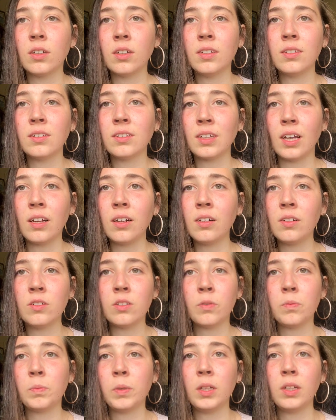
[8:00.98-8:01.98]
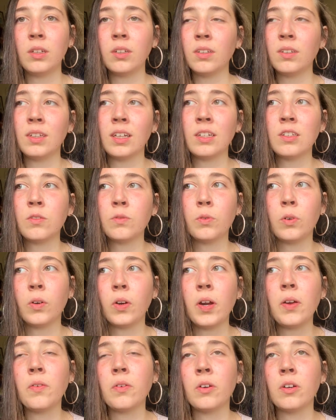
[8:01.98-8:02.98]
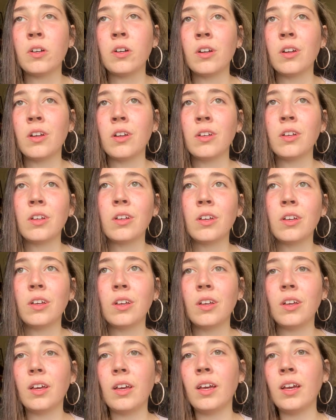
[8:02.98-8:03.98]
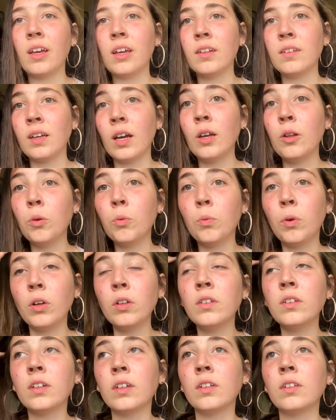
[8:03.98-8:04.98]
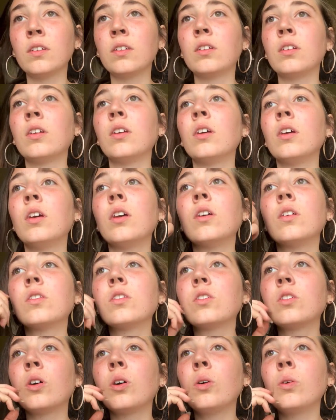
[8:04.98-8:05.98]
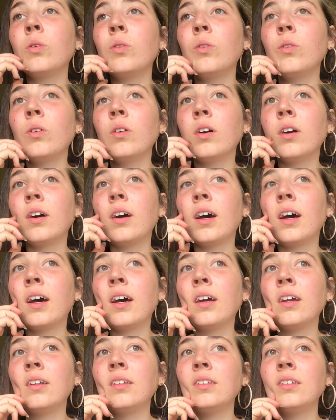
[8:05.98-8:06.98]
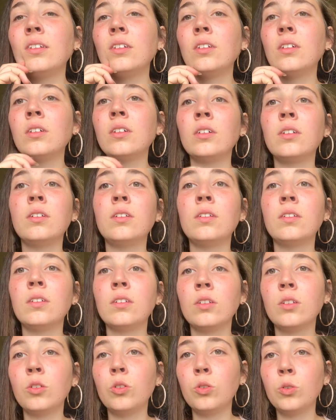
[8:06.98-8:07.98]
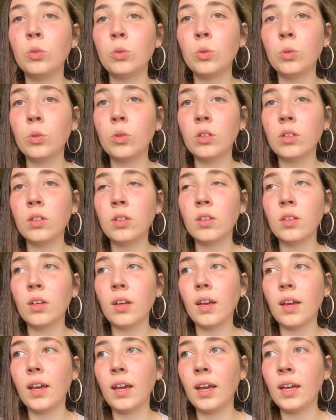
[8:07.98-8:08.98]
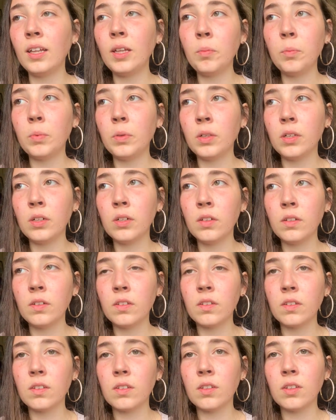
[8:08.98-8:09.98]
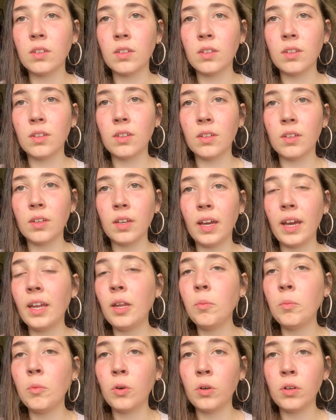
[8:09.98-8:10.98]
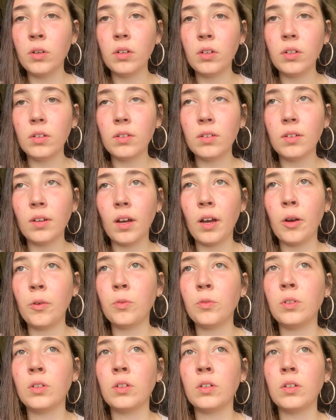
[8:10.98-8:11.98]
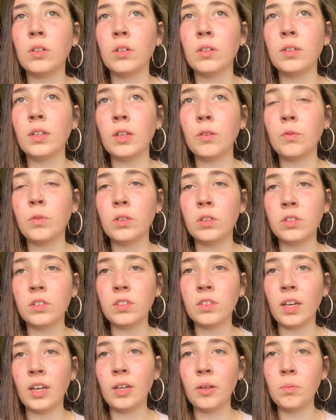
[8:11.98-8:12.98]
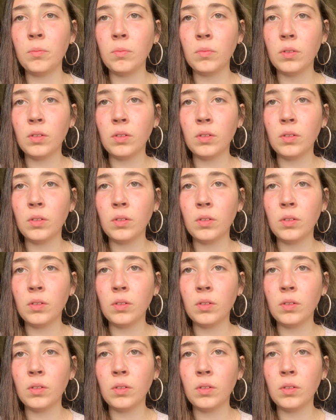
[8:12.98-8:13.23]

in cycles of panic attacks forever. And I don't want that. So I didn't took any pills anymore after that first time